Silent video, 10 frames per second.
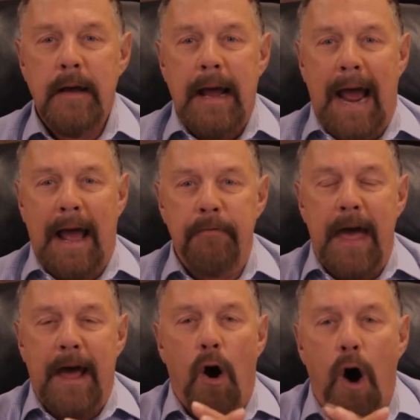and
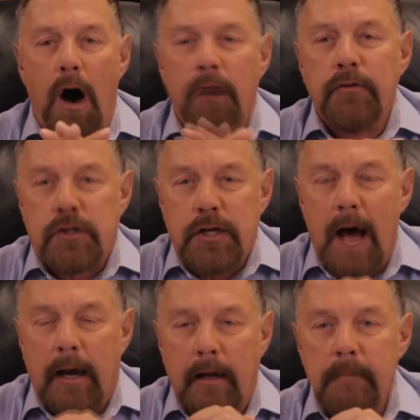then all of a
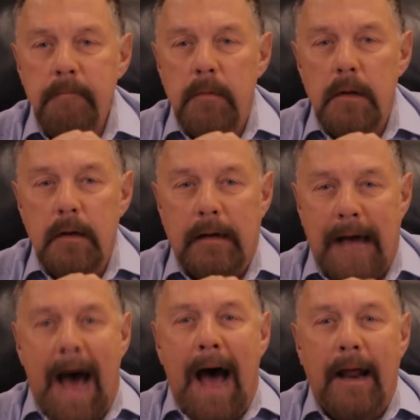sudden,
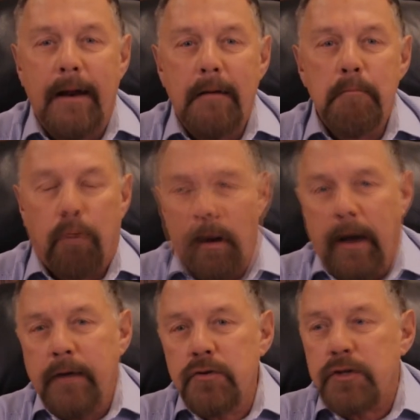God
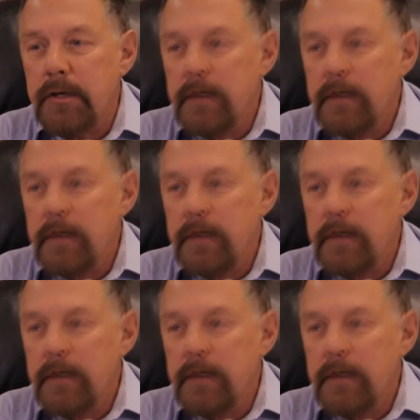brings